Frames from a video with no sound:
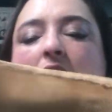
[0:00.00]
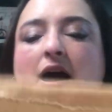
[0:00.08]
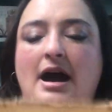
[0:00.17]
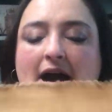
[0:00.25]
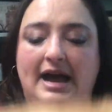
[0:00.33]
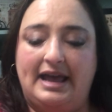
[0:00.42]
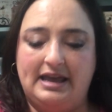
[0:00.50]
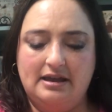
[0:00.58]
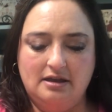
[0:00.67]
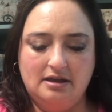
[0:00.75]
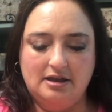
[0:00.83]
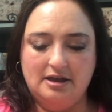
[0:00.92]
I
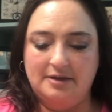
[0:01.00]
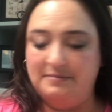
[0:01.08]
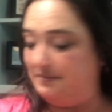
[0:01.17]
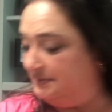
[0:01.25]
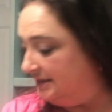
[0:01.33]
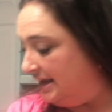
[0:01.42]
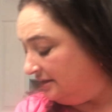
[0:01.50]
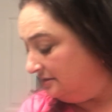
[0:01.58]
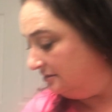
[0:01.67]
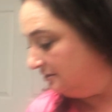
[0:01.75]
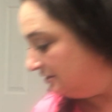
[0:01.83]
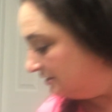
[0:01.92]
am obsessed
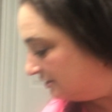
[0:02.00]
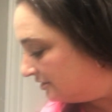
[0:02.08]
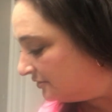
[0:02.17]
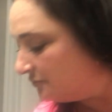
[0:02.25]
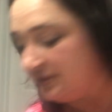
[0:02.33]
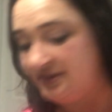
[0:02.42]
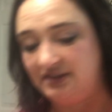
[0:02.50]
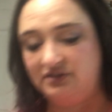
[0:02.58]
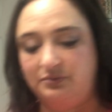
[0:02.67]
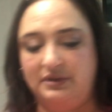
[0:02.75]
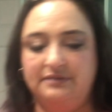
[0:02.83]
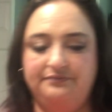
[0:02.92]
with this
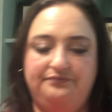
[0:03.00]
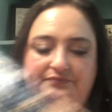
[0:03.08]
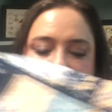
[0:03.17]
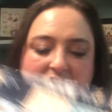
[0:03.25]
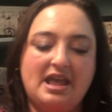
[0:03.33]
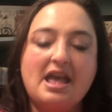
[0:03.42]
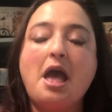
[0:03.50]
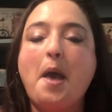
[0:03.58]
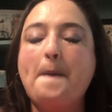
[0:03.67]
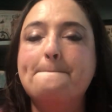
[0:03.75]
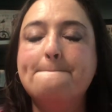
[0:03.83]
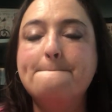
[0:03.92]
one,
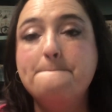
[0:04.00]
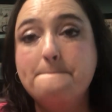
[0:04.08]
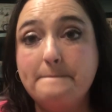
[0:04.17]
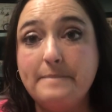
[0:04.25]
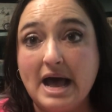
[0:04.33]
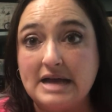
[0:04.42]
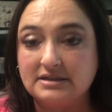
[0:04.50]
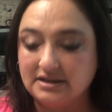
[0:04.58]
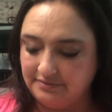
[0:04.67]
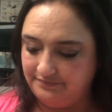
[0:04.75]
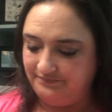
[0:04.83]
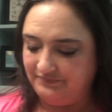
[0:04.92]
but
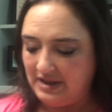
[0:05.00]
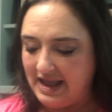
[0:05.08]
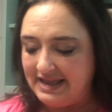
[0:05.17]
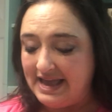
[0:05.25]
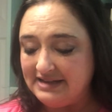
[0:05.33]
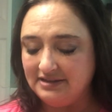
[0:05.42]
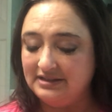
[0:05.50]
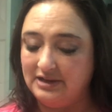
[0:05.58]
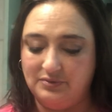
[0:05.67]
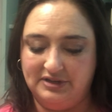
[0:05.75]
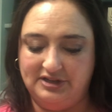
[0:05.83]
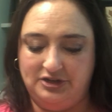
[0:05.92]
I can't decide
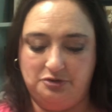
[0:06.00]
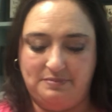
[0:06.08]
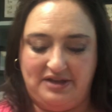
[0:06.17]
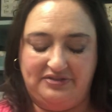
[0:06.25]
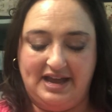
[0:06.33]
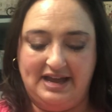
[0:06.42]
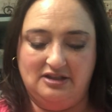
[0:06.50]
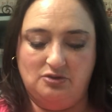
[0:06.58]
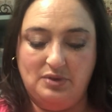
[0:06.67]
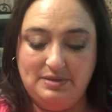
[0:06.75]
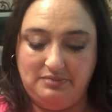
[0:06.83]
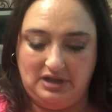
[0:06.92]
what to do about the
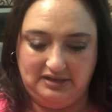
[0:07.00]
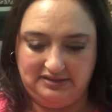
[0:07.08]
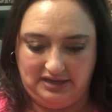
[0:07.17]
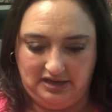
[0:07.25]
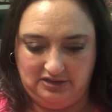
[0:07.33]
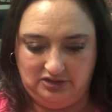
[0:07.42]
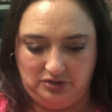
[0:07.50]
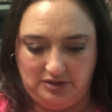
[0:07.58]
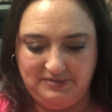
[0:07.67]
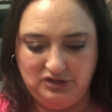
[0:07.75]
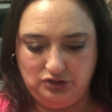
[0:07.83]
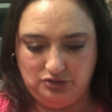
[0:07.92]
Halloween blocks in it. So let
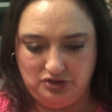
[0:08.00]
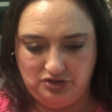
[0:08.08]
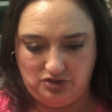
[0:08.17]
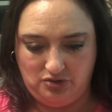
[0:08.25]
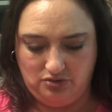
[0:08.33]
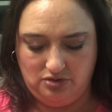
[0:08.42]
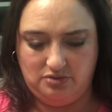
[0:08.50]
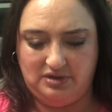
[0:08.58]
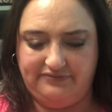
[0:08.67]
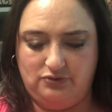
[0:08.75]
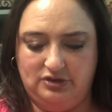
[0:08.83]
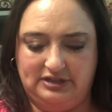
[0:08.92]
me show you
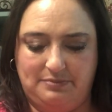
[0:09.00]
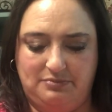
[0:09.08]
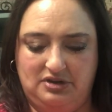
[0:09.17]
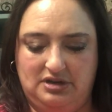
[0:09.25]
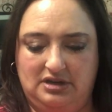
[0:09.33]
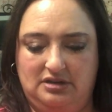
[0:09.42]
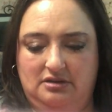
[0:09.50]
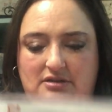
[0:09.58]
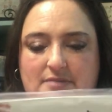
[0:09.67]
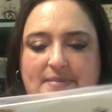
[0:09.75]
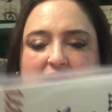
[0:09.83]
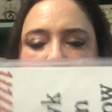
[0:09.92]
of course I put it in the
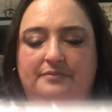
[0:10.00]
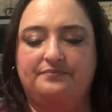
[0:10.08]
bag.